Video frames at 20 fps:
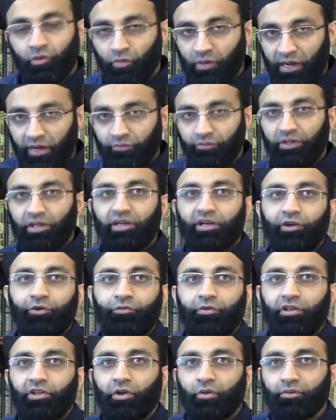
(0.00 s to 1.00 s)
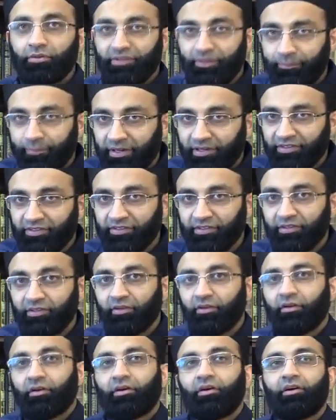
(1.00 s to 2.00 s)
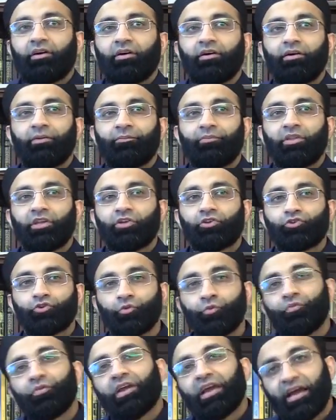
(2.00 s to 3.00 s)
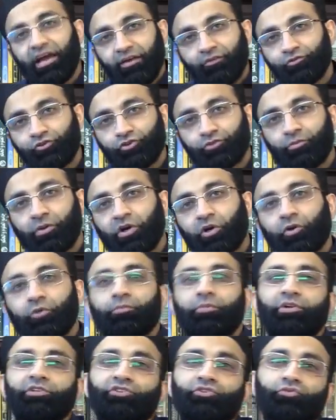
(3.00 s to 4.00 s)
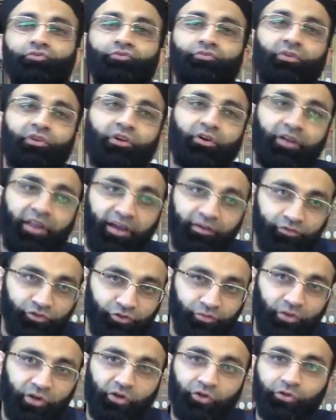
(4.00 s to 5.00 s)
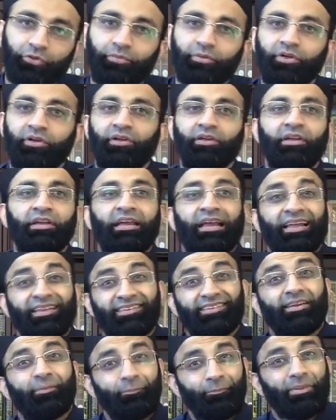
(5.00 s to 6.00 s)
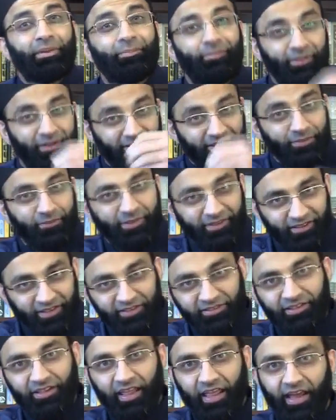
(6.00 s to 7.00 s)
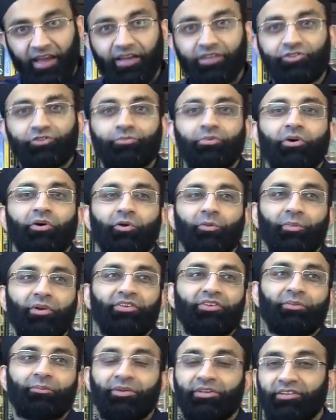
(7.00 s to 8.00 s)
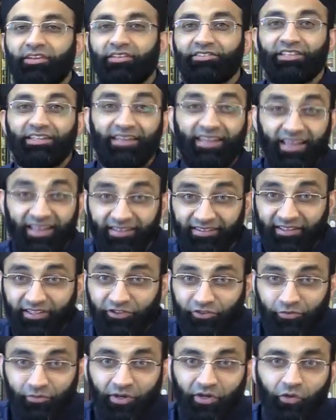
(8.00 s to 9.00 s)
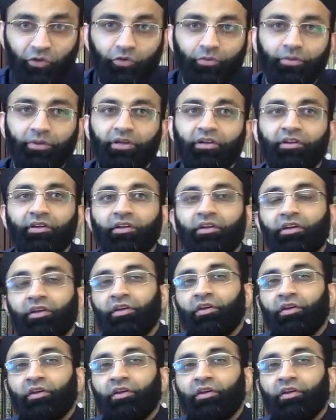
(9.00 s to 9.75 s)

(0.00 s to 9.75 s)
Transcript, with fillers: Throughout the country there was a mess. Um, that should we have Jummah khutbah, should we not have Jummah khutbah, and some people, some masajid had Jummah khutbah, some masajid cancelled Jummah khutbah,